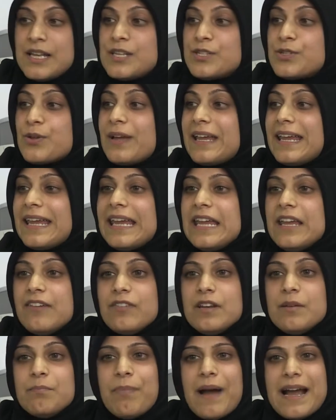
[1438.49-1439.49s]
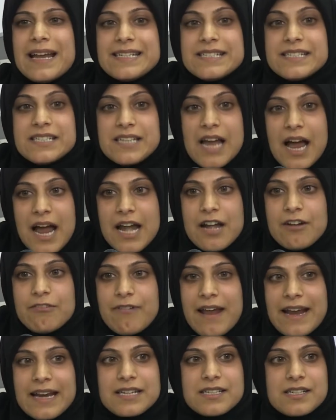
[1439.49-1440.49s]
So even by
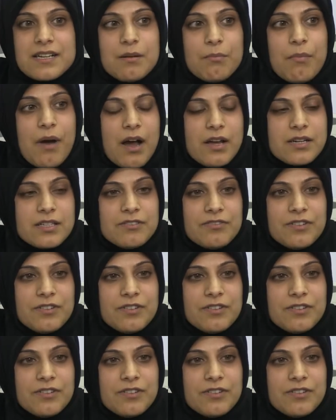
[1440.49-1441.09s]
direct command